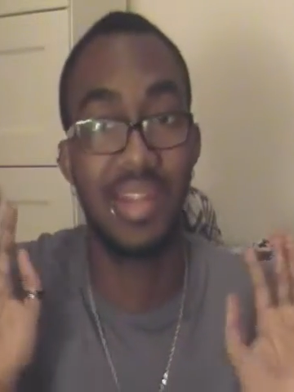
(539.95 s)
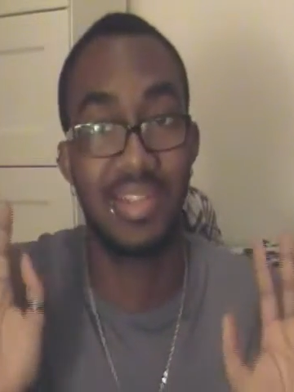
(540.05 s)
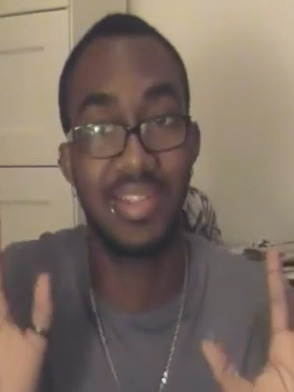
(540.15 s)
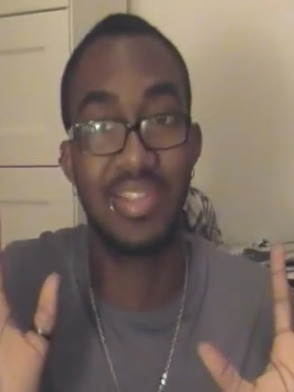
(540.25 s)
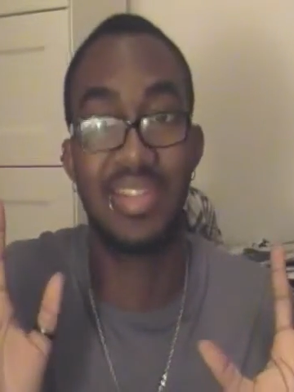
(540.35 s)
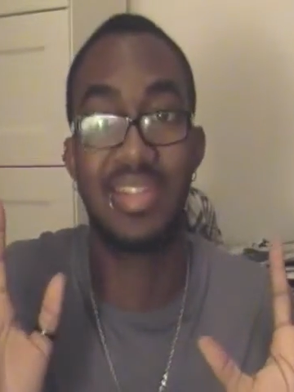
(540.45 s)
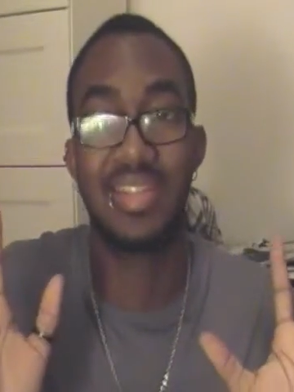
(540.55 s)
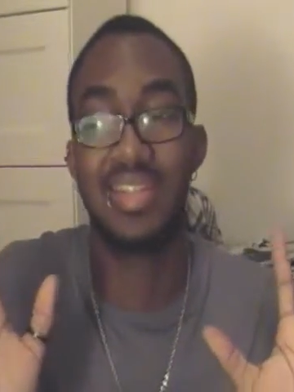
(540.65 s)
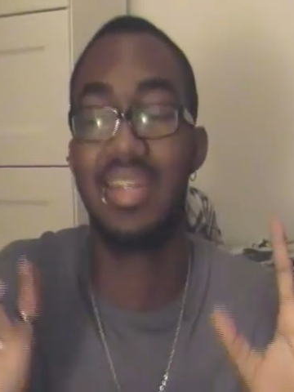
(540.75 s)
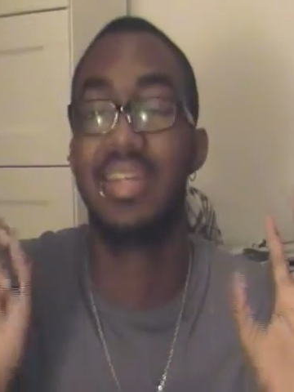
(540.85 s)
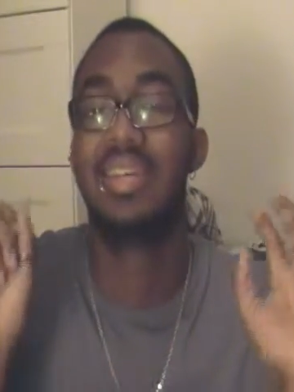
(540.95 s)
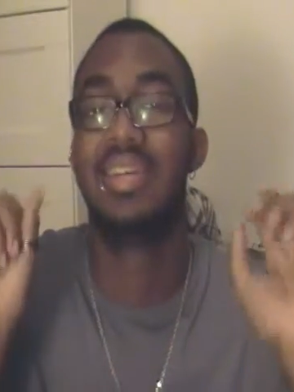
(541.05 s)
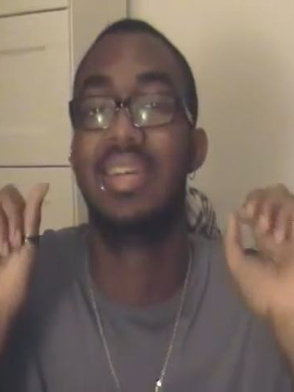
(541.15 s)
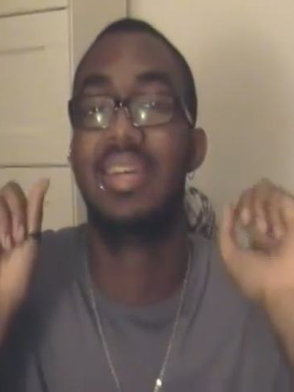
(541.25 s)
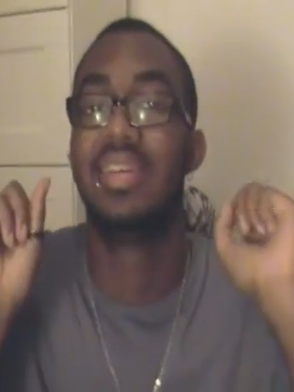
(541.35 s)

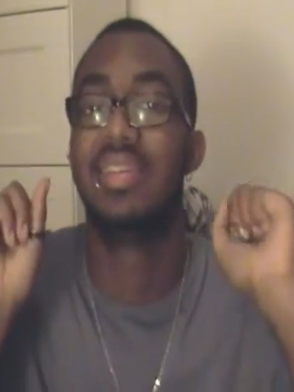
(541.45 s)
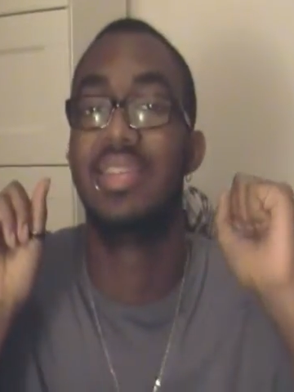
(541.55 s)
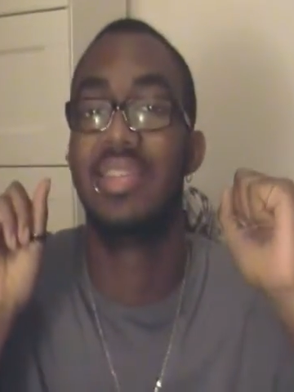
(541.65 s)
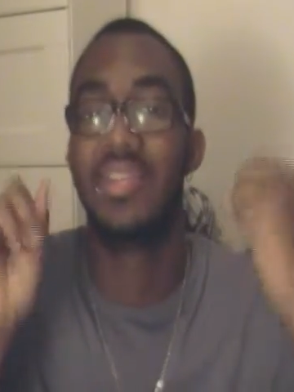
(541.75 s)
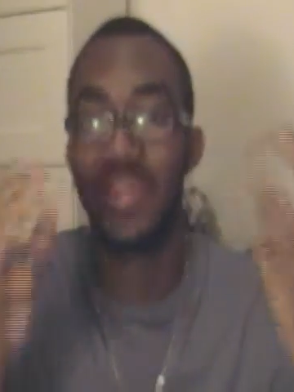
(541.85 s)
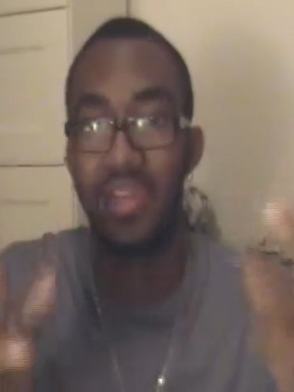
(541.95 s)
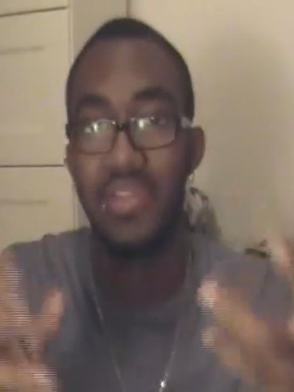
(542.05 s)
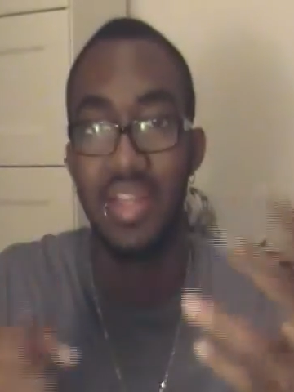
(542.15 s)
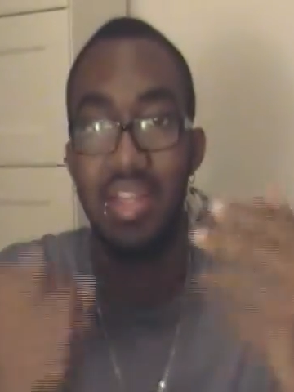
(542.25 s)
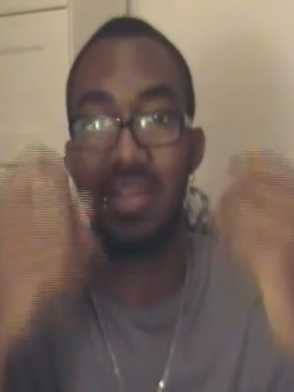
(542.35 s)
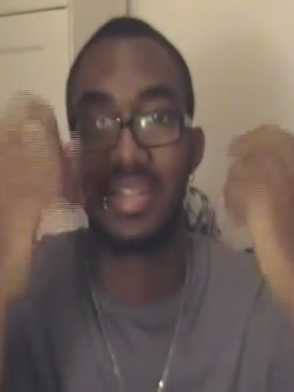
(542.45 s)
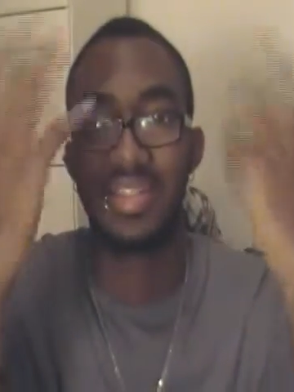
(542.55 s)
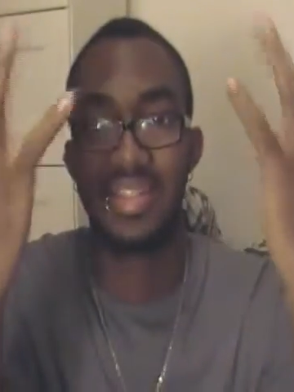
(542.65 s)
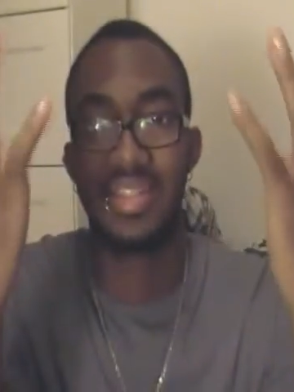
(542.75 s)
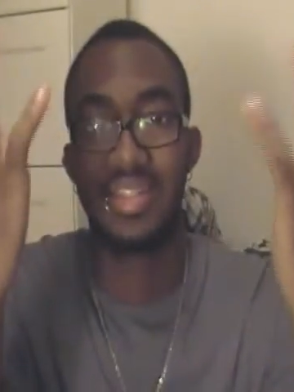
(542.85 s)
lanterns to like
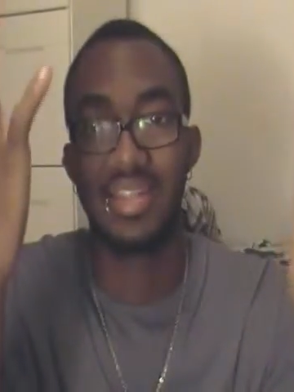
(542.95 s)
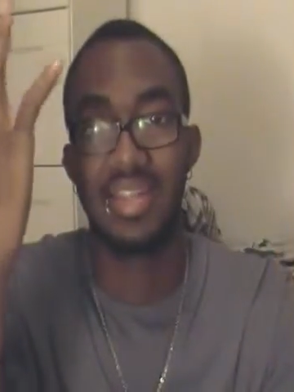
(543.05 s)
release